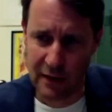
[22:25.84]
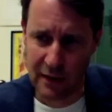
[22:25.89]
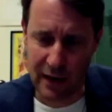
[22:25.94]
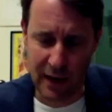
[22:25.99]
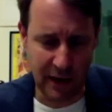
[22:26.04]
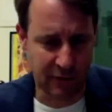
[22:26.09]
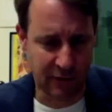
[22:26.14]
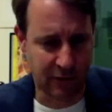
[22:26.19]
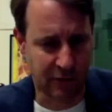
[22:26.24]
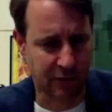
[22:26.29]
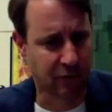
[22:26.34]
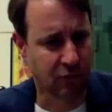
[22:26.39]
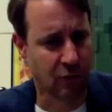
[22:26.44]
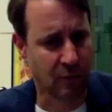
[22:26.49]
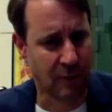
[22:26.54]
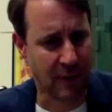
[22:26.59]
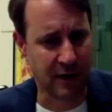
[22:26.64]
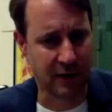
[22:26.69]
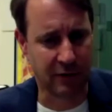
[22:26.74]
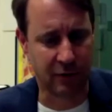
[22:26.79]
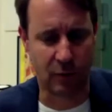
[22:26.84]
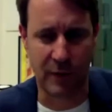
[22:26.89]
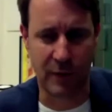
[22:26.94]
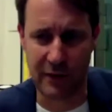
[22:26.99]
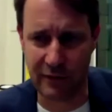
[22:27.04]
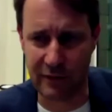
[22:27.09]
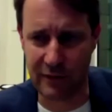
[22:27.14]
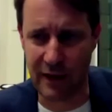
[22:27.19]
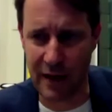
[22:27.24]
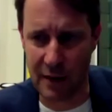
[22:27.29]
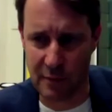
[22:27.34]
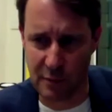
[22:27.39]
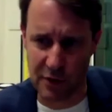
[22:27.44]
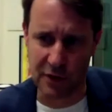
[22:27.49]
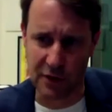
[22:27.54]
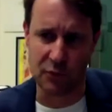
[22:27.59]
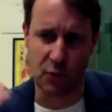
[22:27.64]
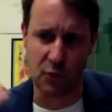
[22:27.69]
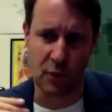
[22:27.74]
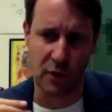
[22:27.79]
And this tremendous wealth, I
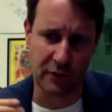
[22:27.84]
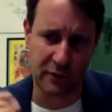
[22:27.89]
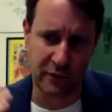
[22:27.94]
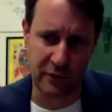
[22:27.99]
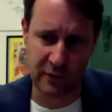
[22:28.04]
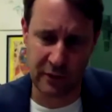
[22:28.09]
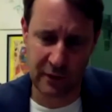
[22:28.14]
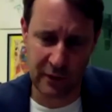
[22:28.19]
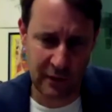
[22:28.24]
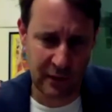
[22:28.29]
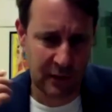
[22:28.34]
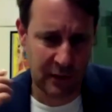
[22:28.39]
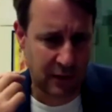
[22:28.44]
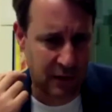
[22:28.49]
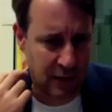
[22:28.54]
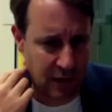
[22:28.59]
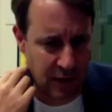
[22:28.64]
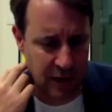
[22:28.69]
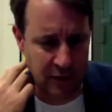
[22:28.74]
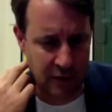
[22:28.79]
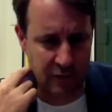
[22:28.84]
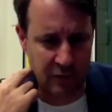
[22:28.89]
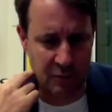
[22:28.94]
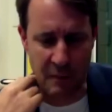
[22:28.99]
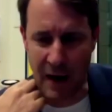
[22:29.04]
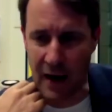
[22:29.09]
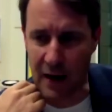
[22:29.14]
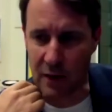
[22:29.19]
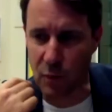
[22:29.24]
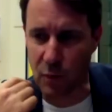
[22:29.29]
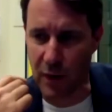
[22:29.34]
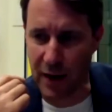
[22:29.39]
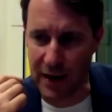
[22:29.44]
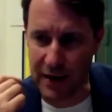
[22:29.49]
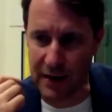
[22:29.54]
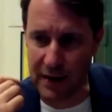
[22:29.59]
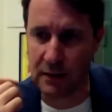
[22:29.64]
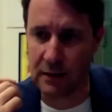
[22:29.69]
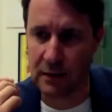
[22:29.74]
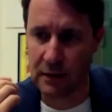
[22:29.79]
believe, was in a smart
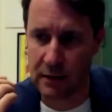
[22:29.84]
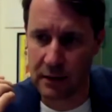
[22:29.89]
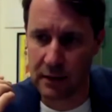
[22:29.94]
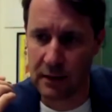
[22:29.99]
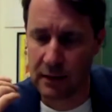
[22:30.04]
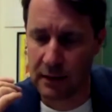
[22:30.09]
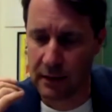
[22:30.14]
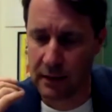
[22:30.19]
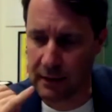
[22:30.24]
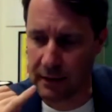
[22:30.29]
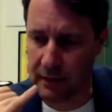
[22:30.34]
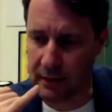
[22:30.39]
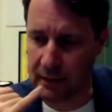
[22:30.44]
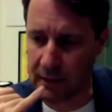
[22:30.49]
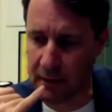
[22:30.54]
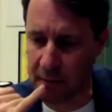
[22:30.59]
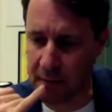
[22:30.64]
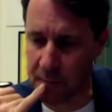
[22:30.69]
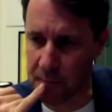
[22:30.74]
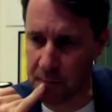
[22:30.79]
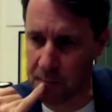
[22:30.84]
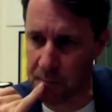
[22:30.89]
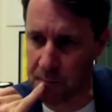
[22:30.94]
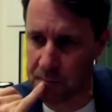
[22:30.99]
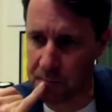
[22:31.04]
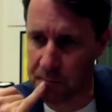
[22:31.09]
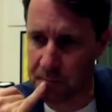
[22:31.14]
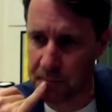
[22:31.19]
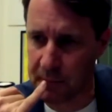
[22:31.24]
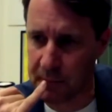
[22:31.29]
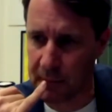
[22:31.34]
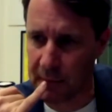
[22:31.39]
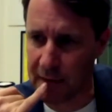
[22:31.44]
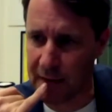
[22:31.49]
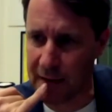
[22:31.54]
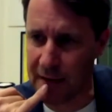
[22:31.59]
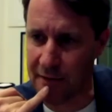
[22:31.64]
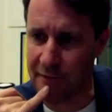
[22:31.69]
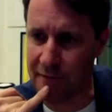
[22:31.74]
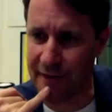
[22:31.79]
way um,
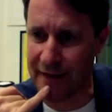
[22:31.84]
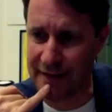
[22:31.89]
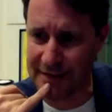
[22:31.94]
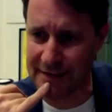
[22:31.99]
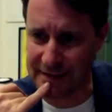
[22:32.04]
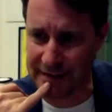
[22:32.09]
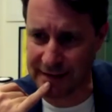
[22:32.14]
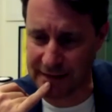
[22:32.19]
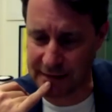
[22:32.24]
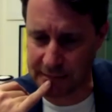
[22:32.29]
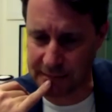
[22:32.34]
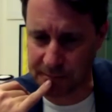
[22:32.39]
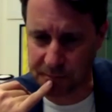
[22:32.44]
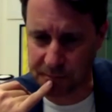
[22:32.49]
invested.